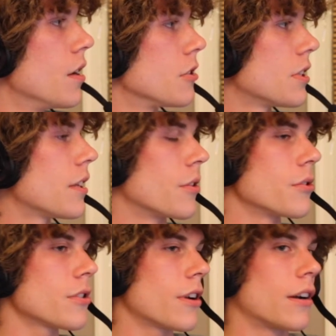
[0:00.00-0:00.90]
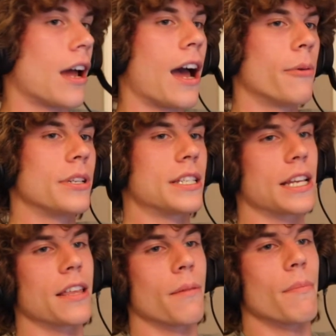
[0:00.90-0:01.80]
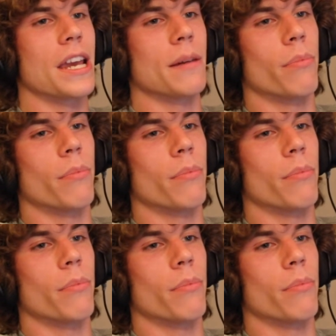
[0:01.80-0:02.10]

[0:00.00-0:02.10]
yeah, those are, I would say, the main